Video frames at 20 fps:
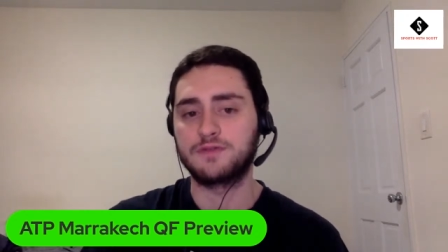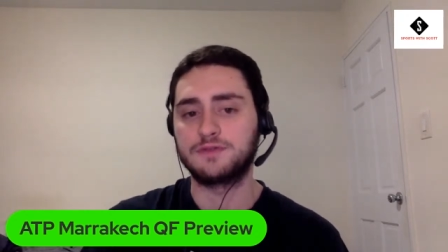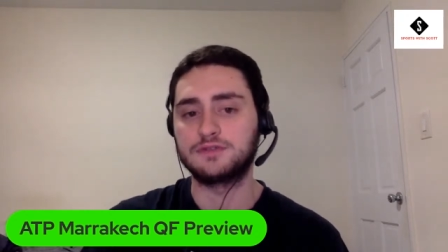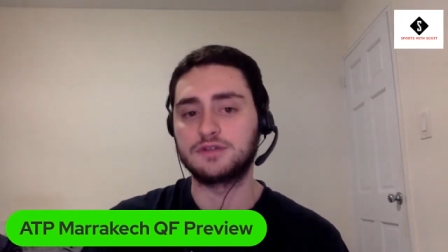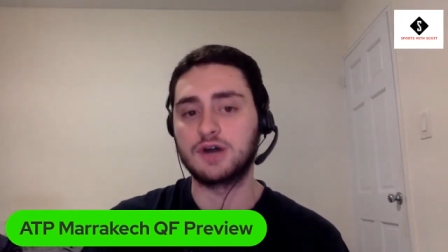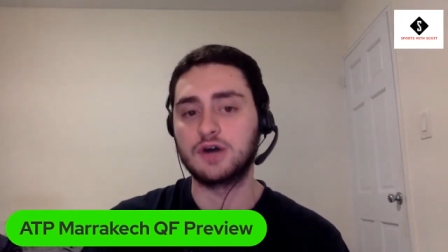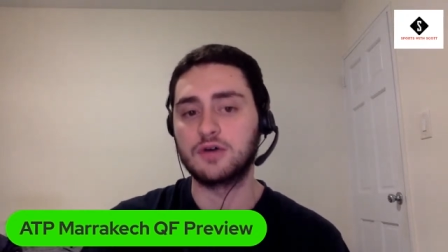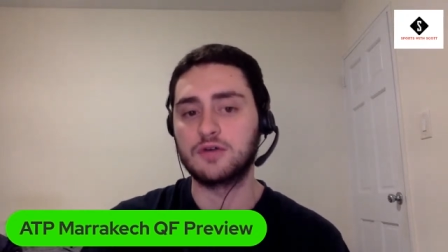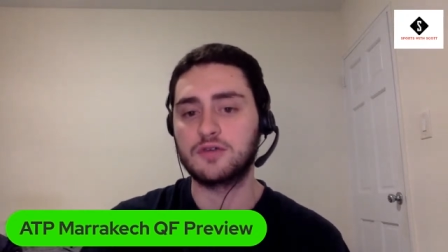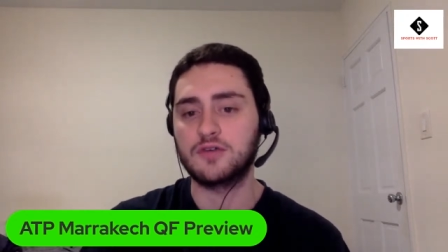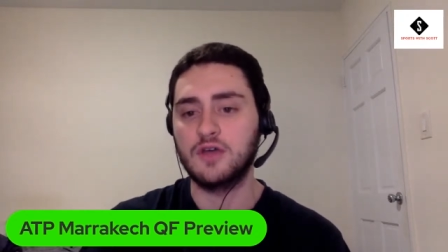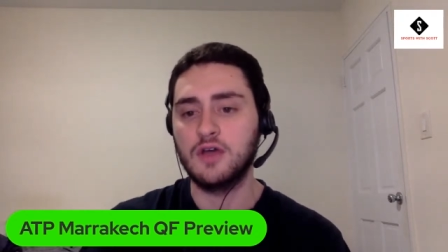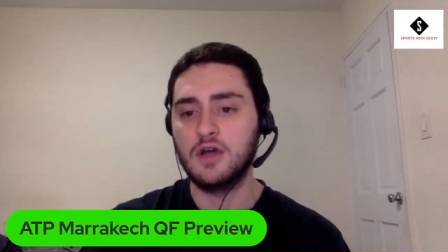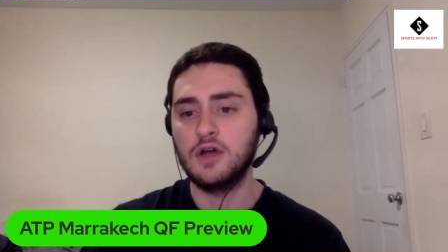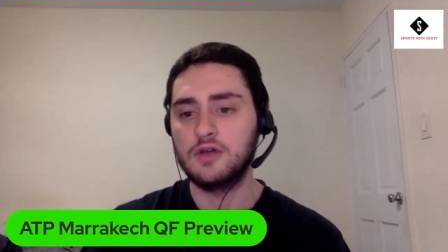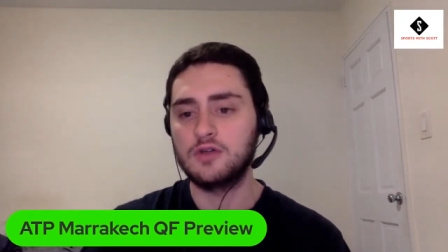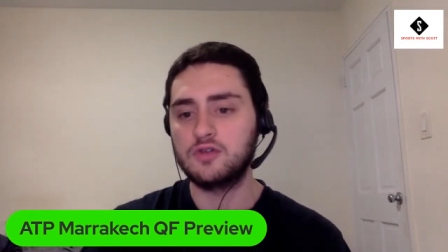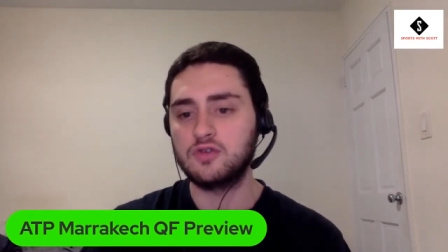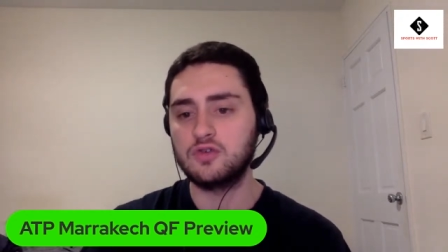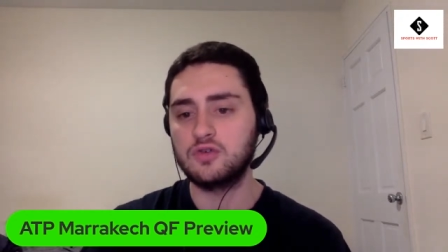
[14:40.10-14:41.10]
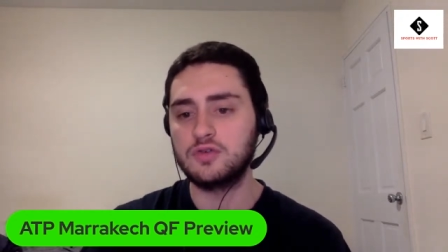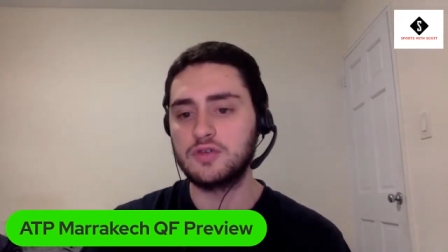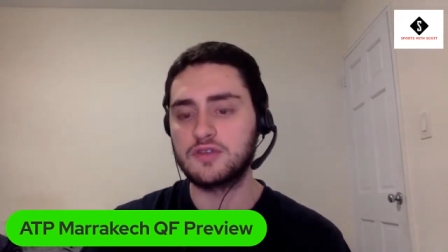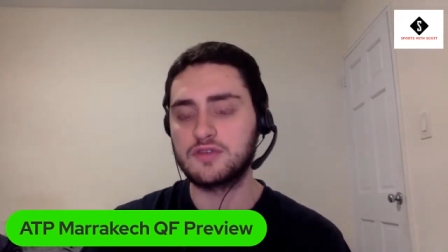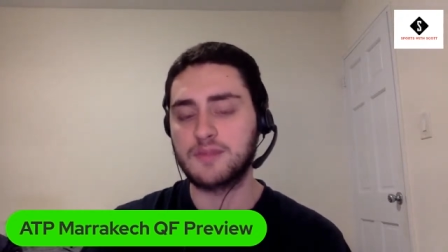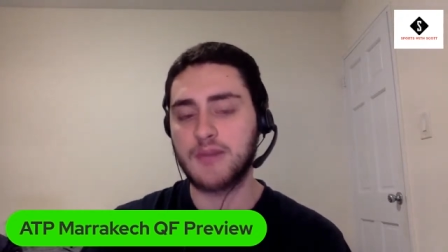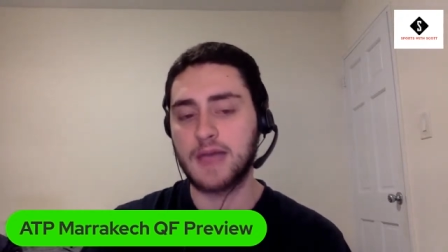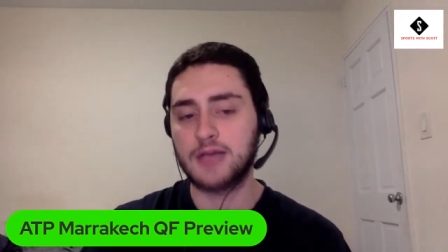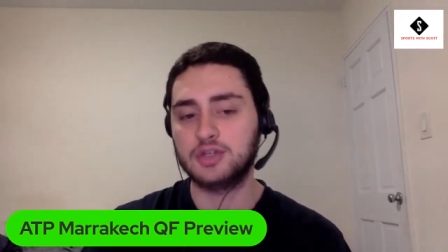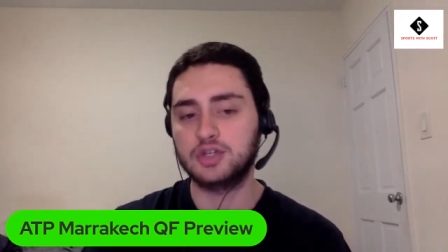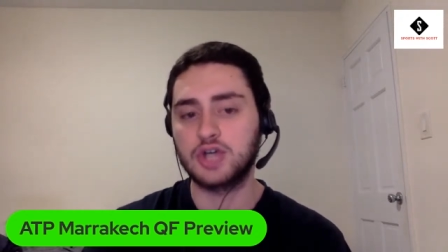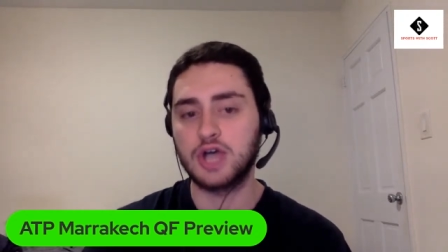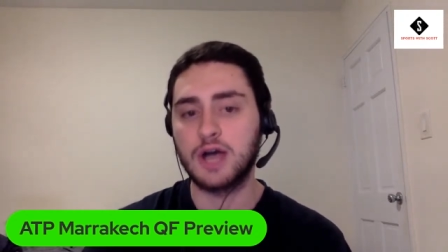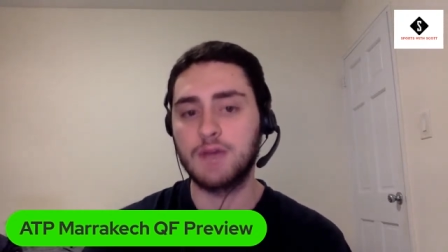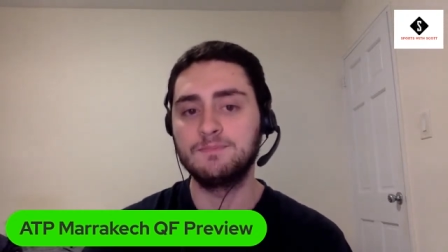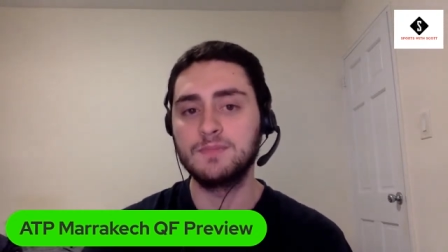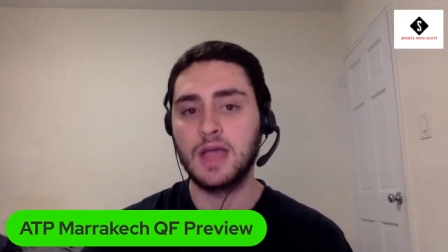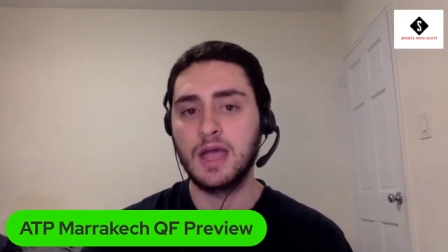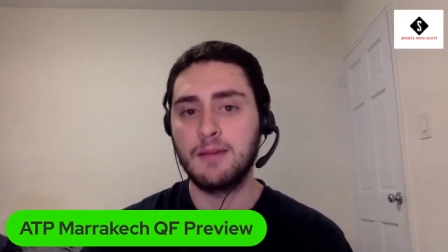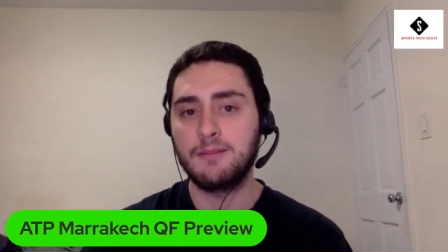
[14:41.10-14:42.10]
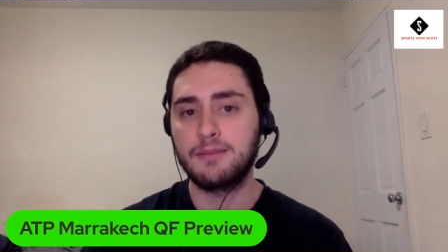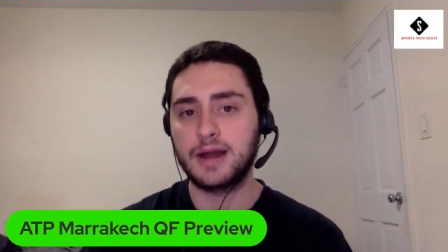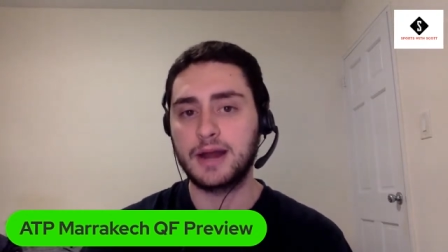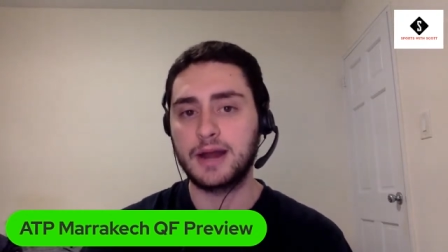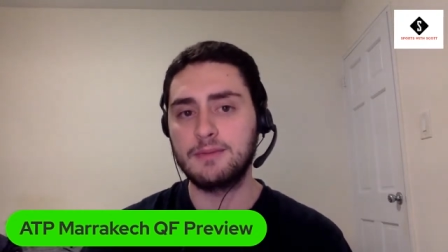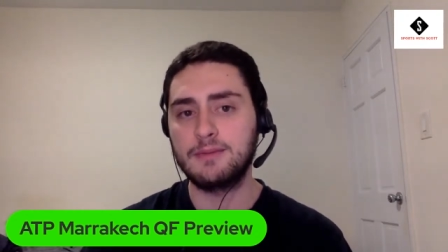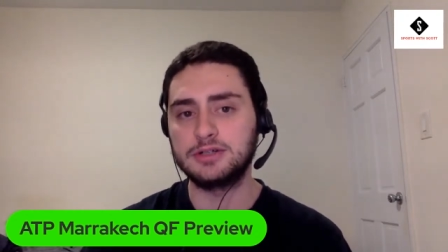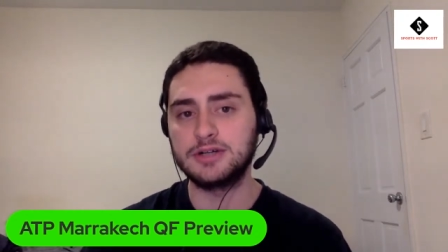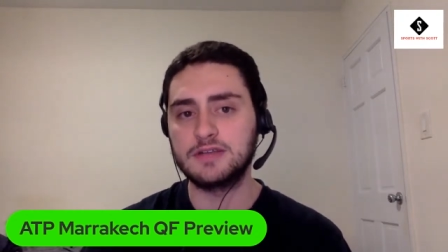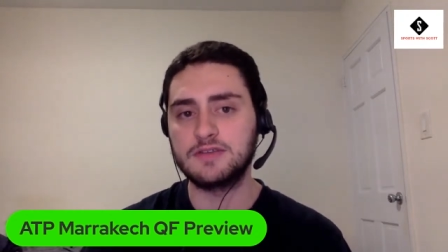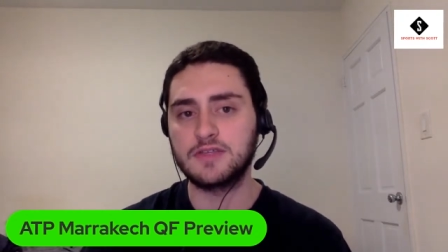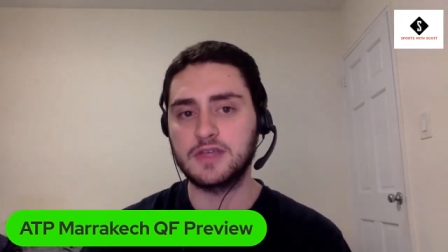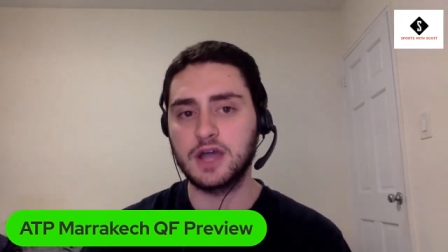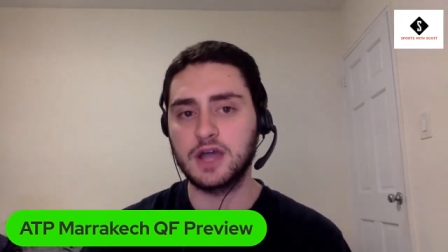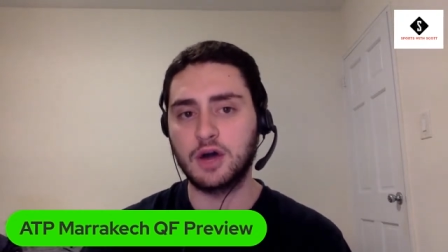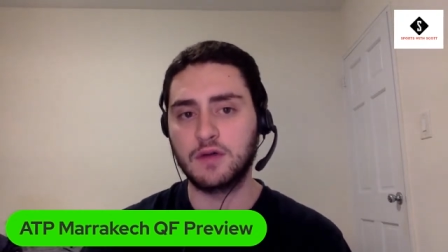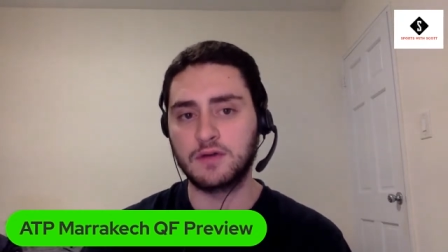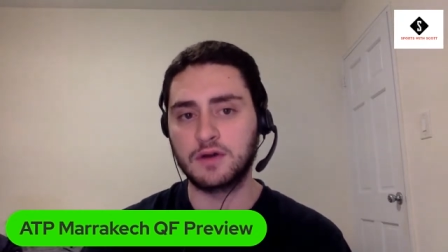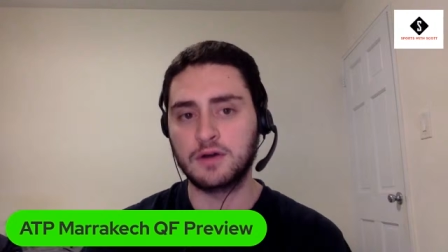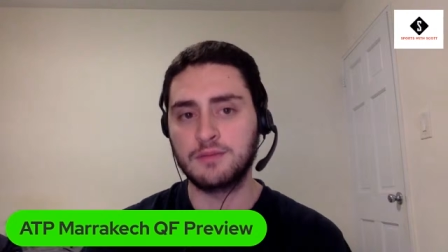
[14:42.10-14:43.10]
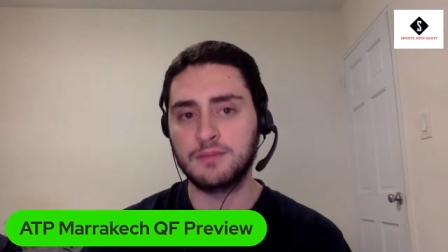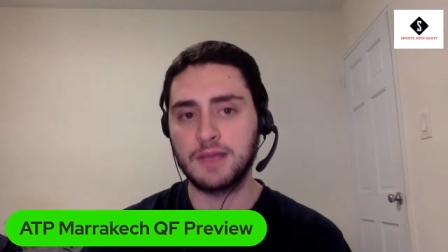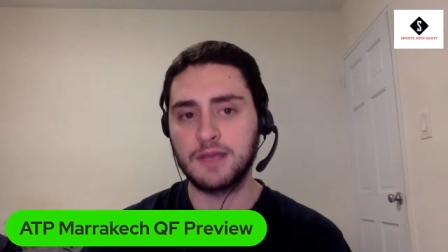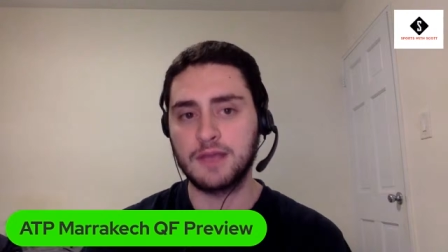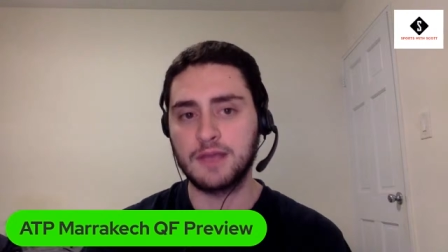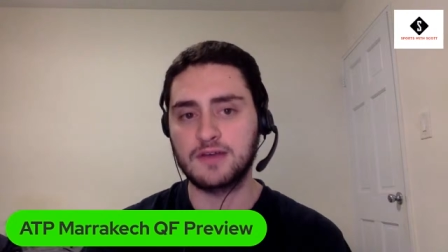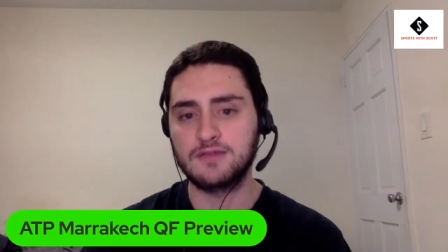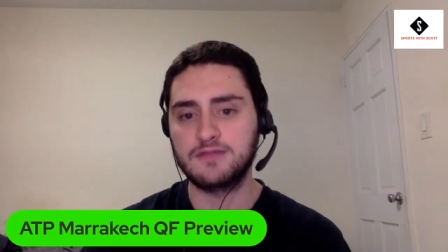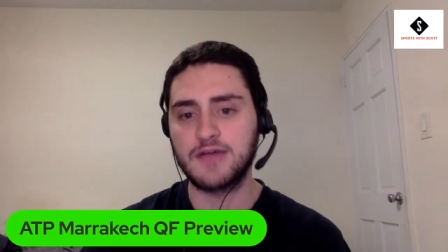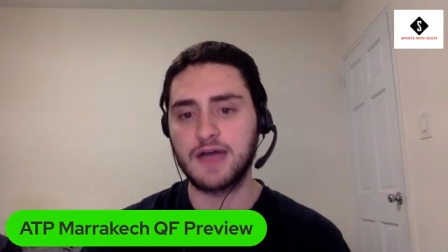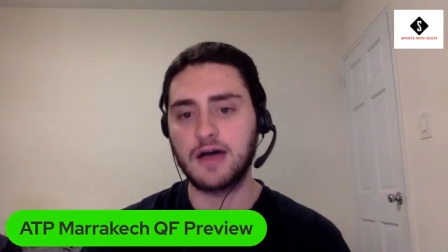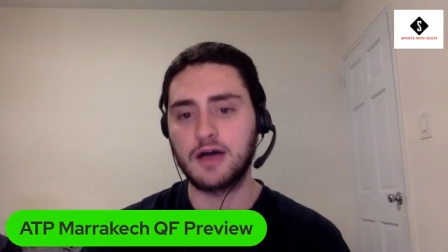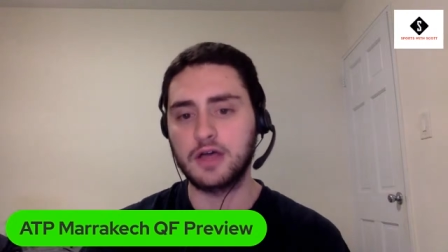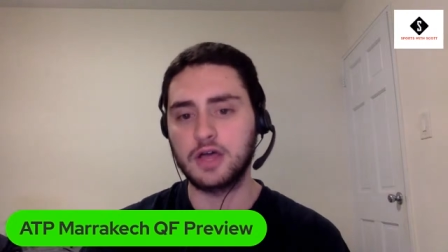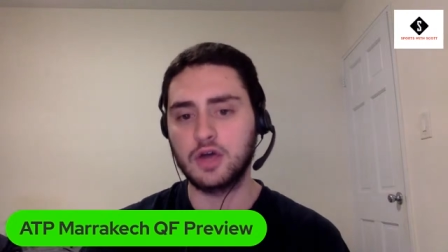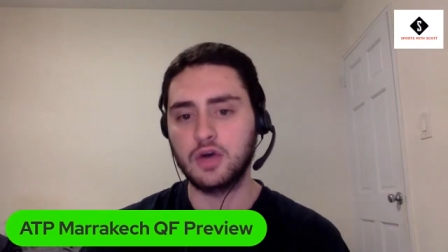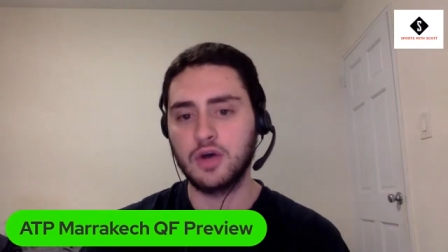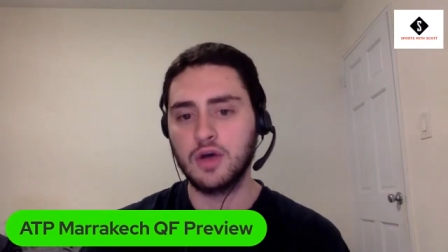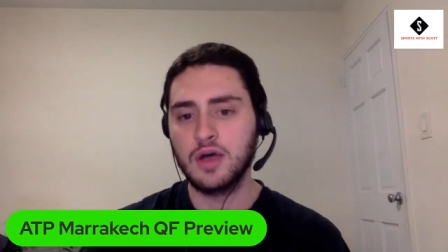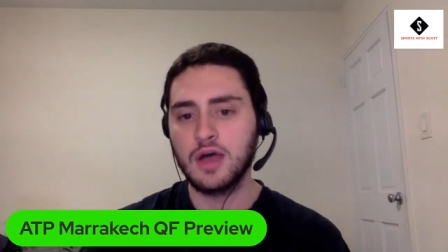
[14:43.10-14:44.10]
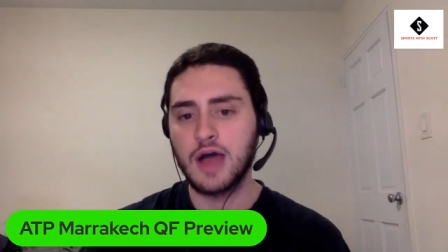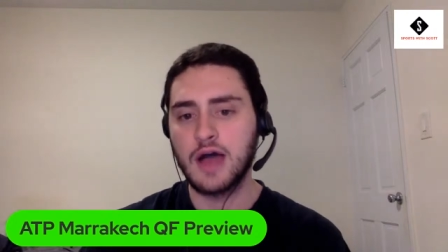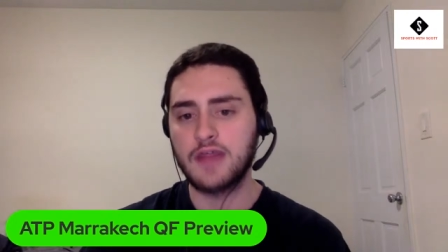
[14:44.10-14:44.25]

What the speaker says: flows to this matchup, but I am going to lean to the over based on value.